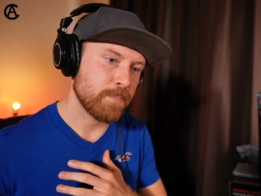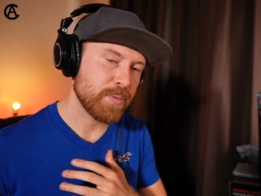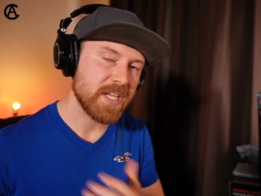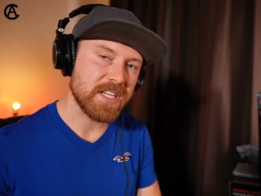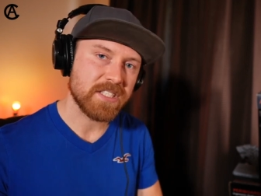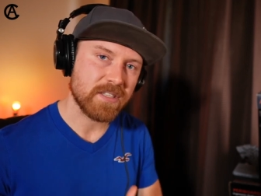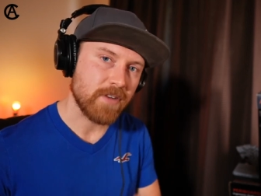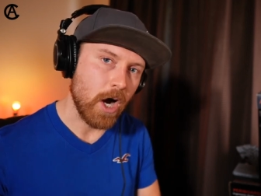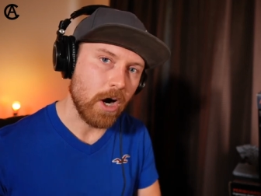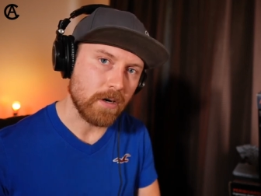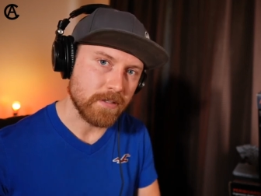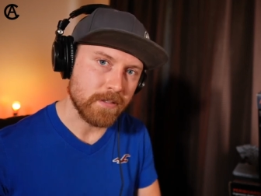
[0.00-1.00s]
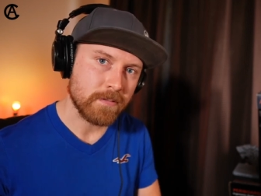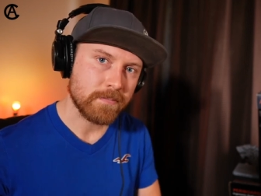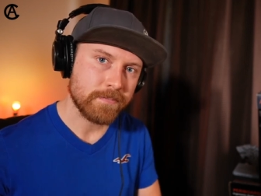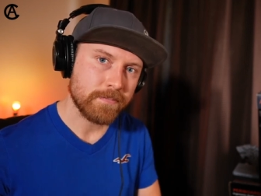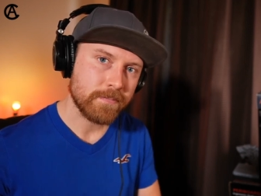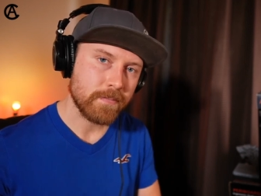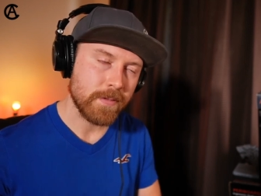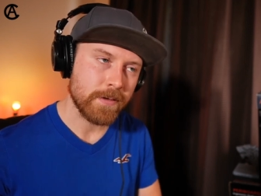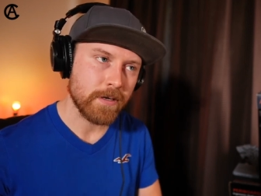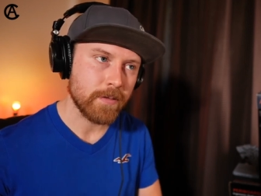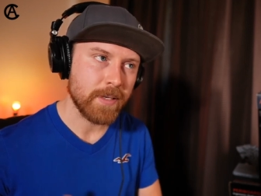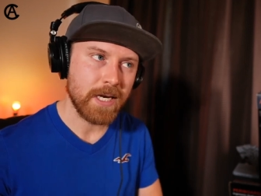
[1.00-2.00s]
piece of art.
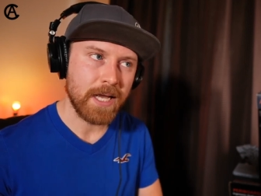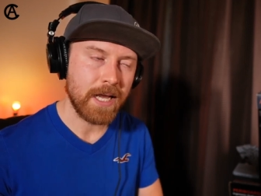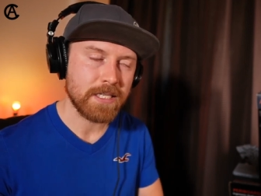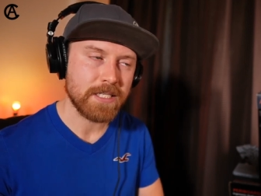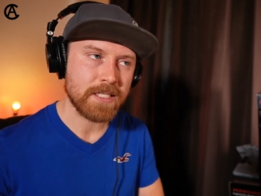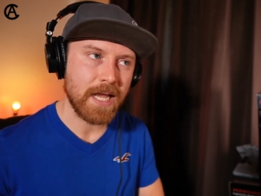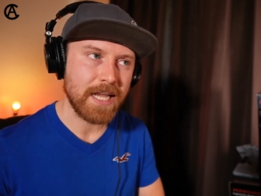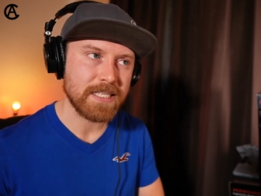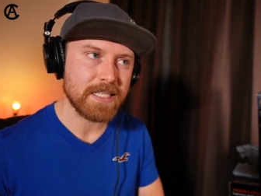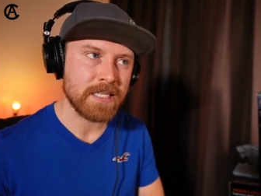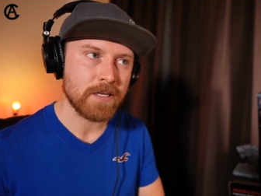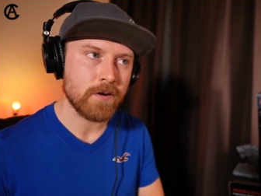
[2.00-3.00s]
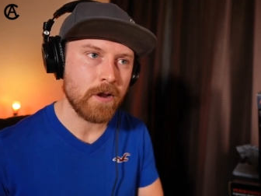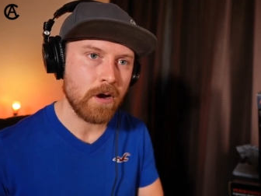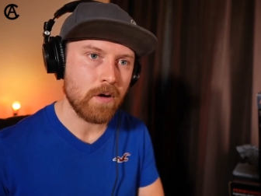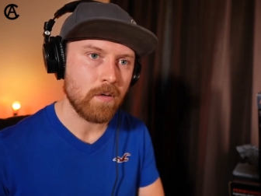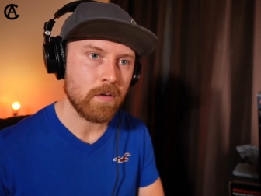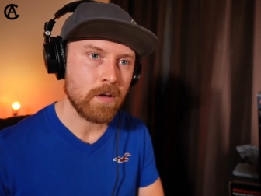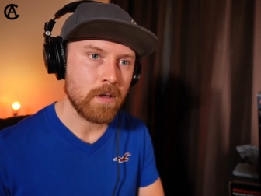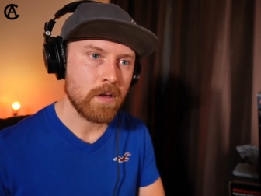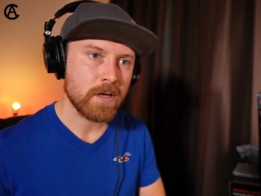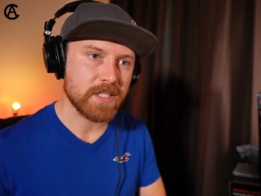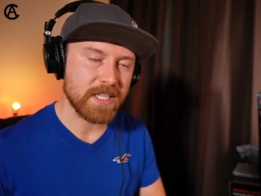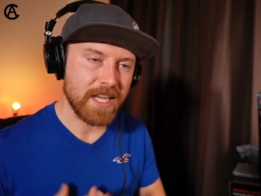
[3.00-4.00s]
You know what I mean? I, I just I didn't know
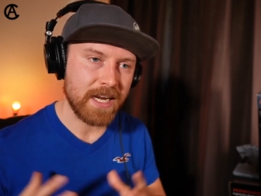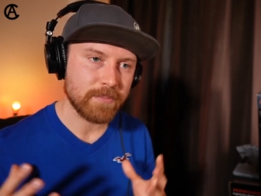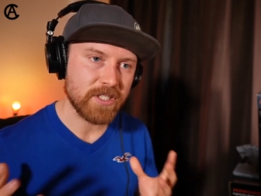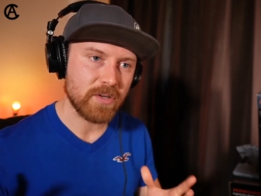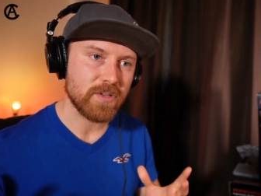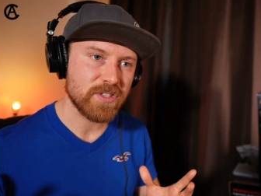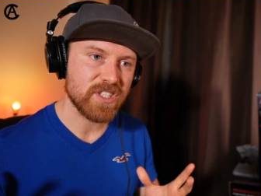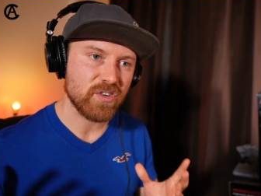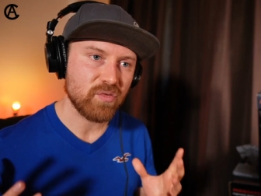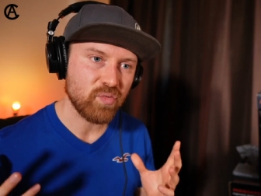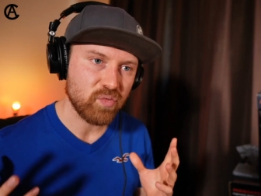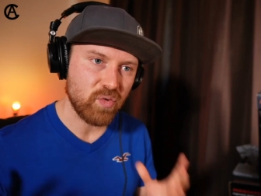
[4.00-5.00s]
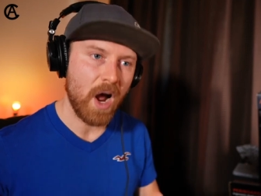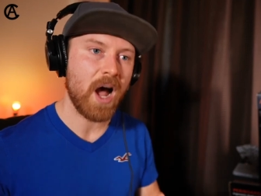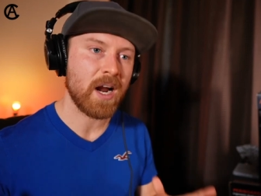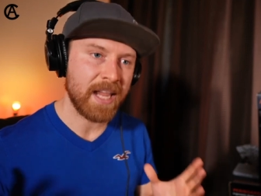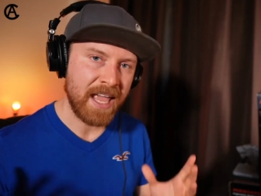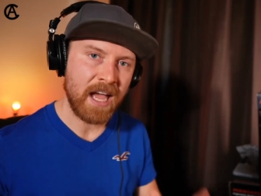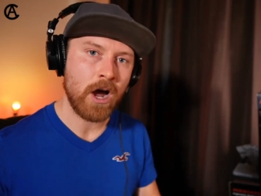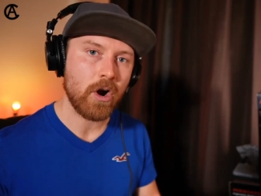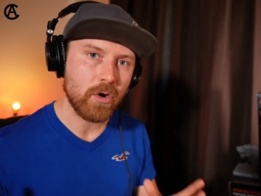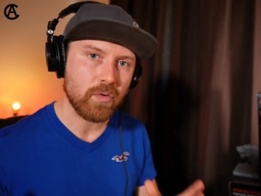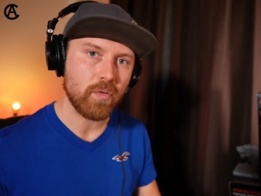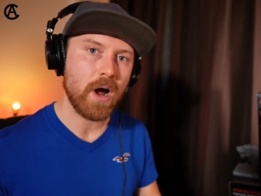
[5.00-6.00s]
because again, I'm so used to rock,
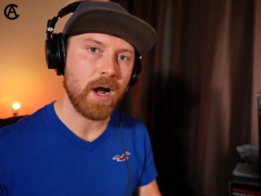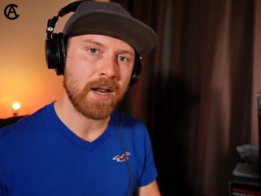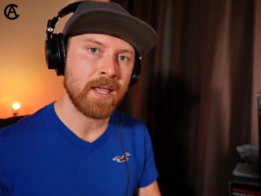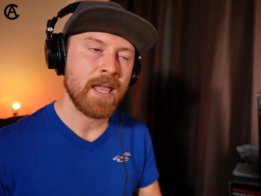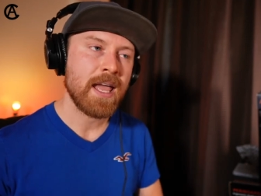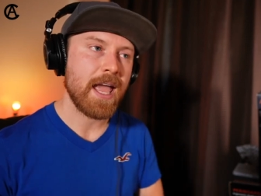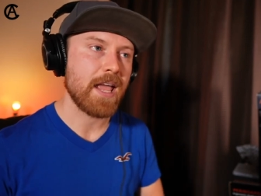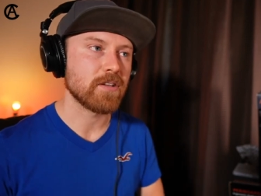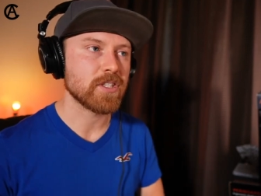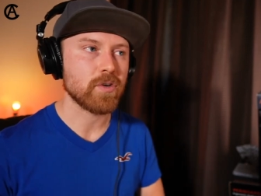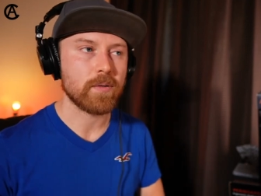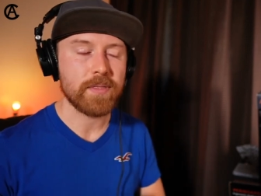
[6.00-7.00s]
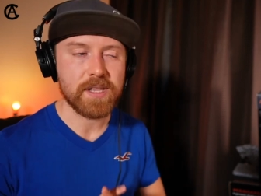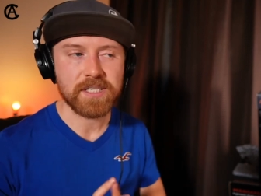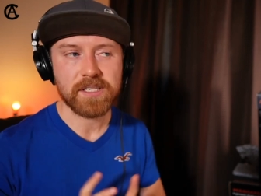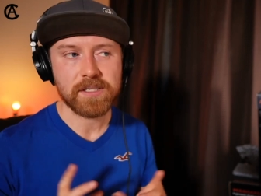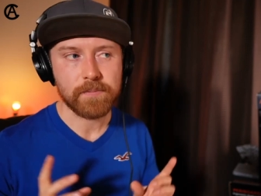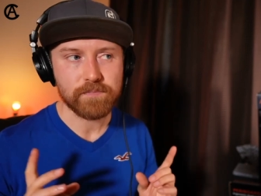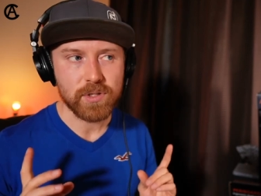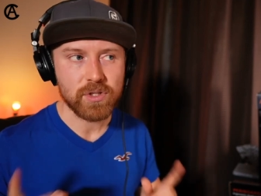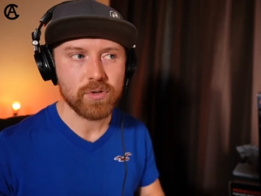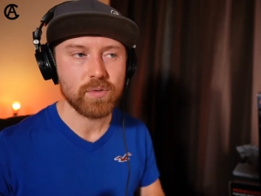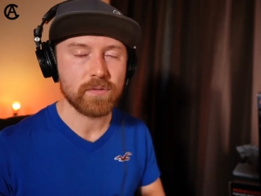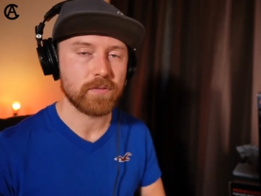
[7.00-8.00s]
hard rock, Halestorm. this is a
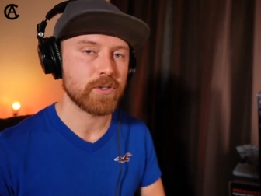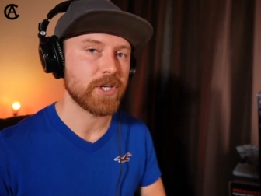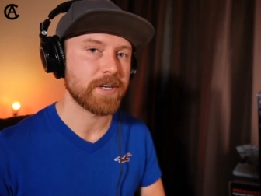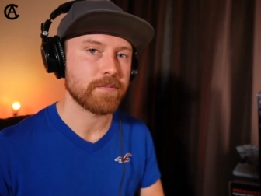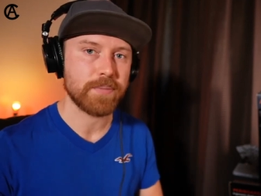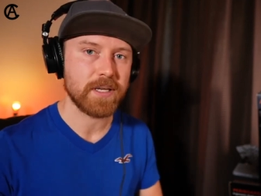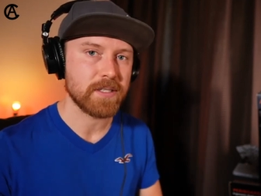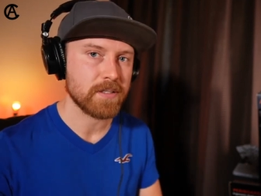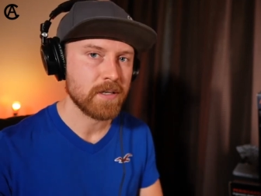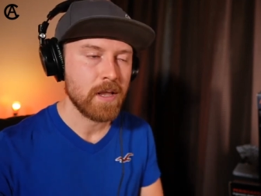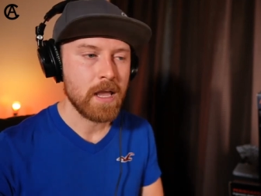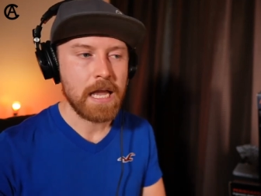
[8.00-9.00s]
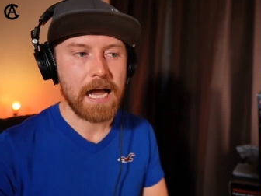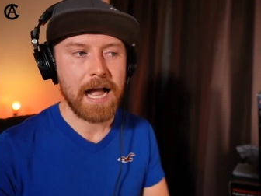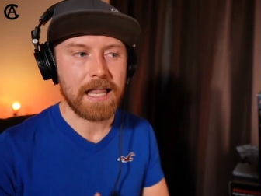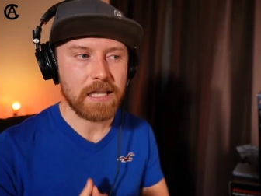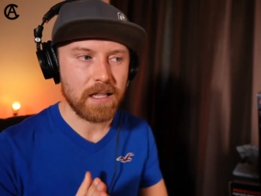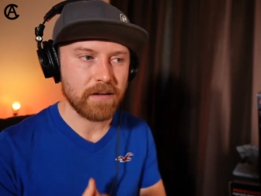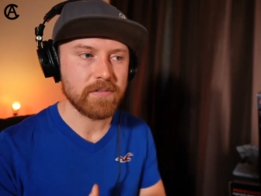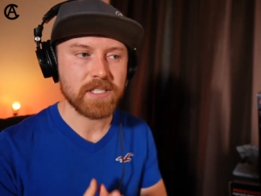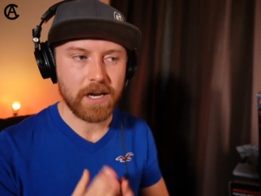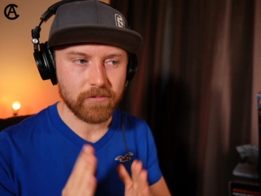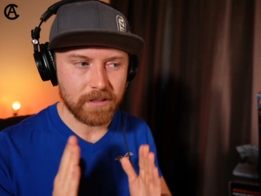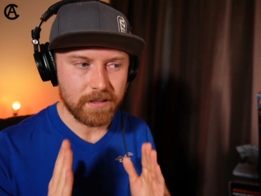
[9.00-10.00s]
beautiful change of pace. I love this.
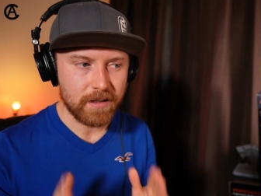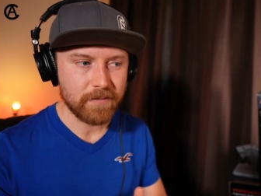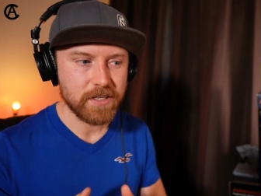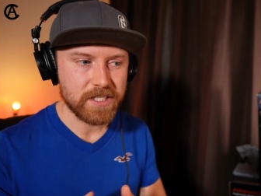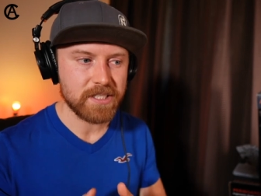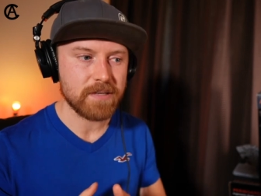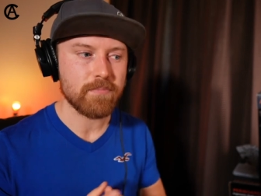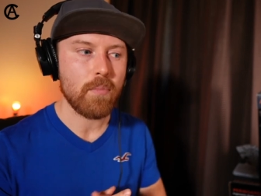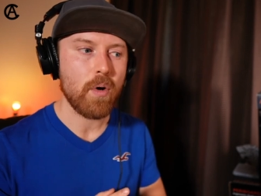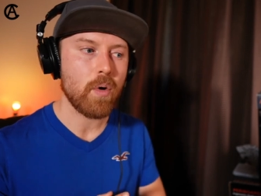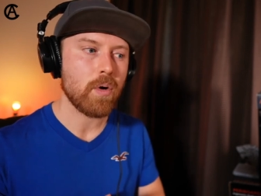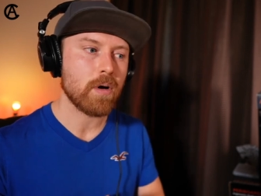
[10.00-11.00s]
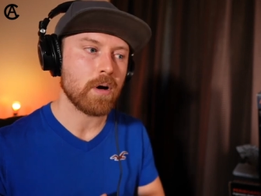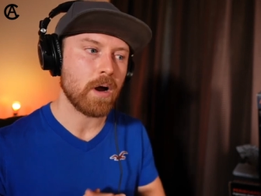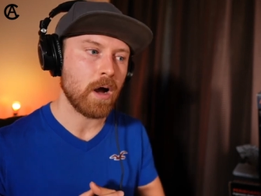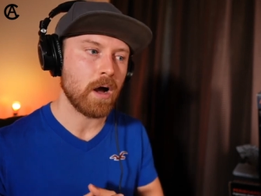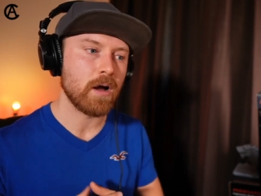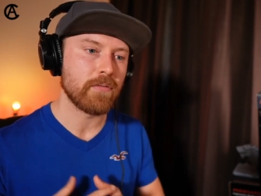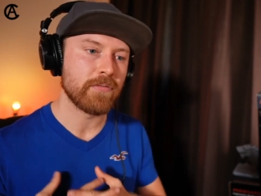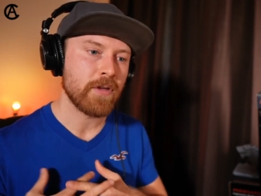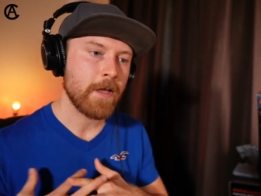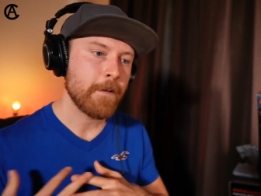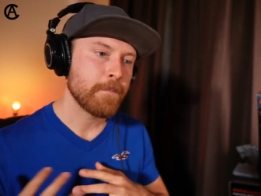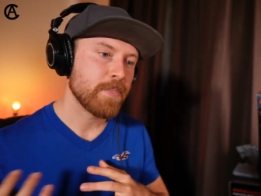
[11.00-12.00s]
I would love to see more of
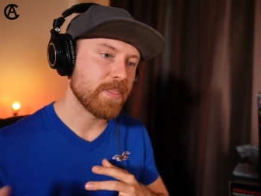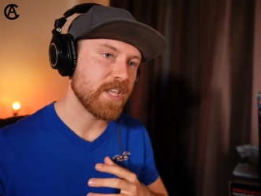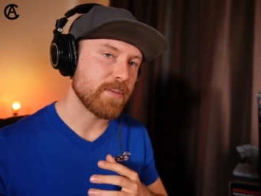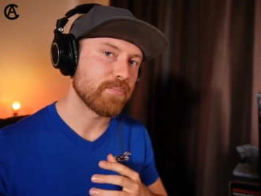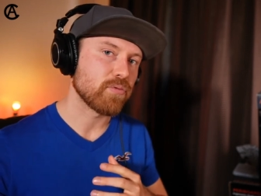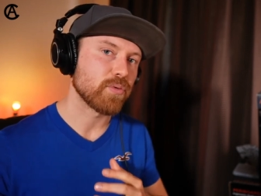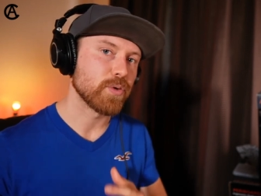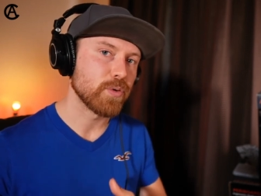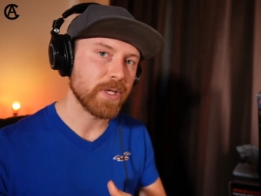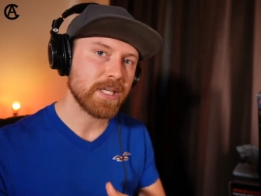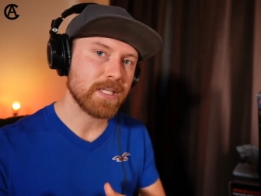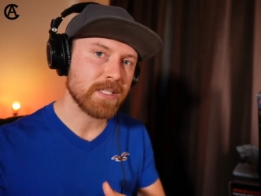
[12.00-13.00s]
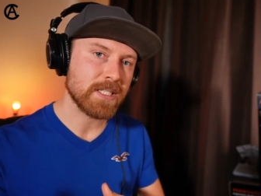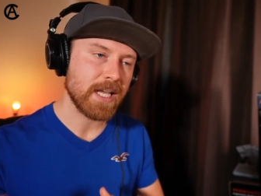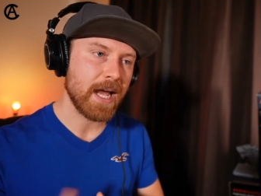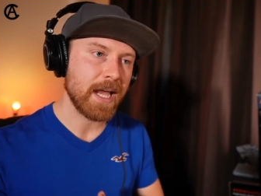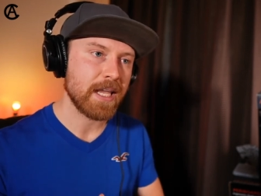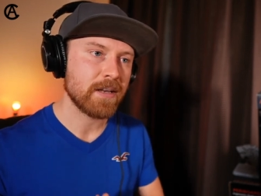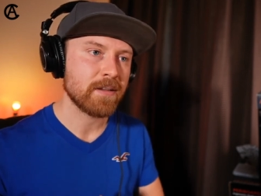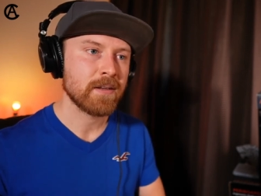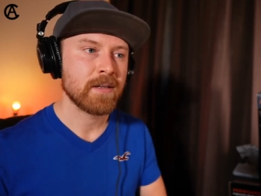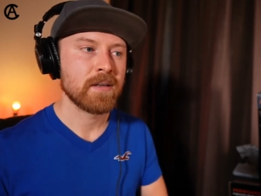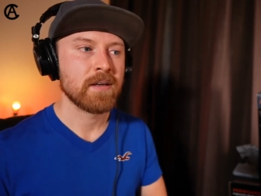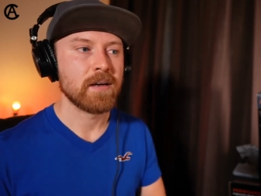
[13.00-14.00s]
the brooding side
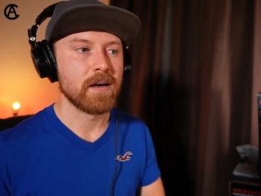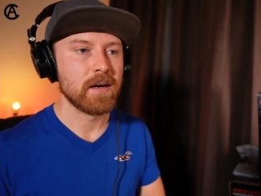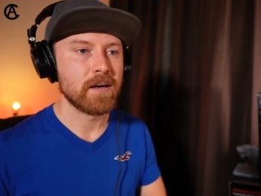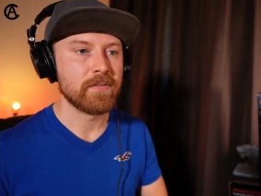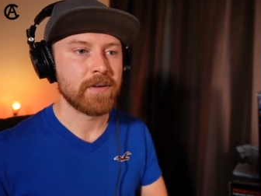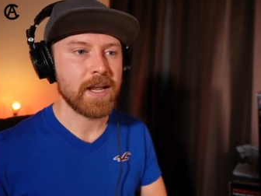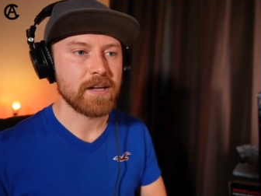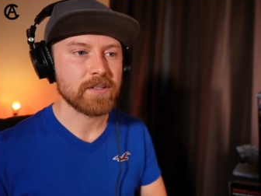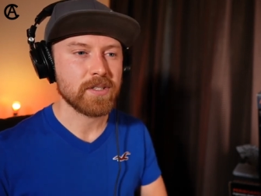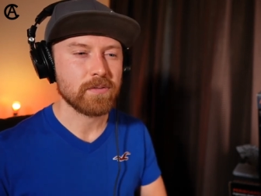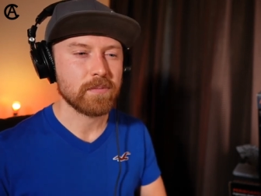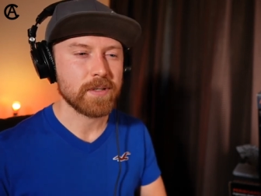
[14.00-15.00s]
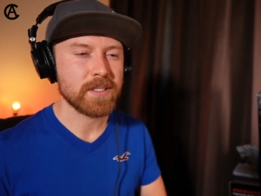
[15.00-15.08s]
of Halestorm